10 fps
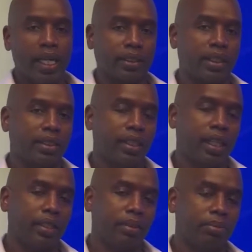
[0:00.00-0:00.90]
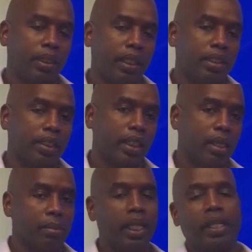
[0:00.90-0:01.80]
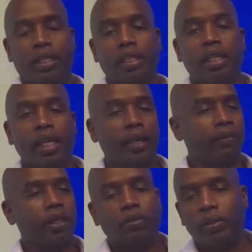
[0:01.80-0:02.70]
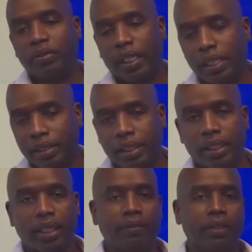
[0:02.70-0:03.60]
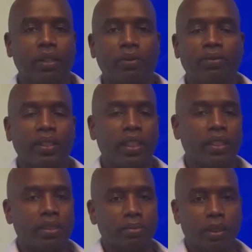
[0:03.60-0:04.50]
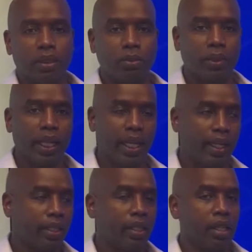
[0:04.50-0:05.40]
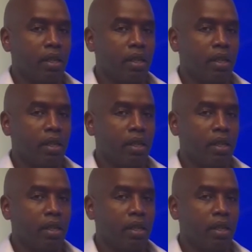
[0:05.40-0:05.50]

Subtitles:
as these things begin to come in, even though we've tested, even though we've done as much as we can,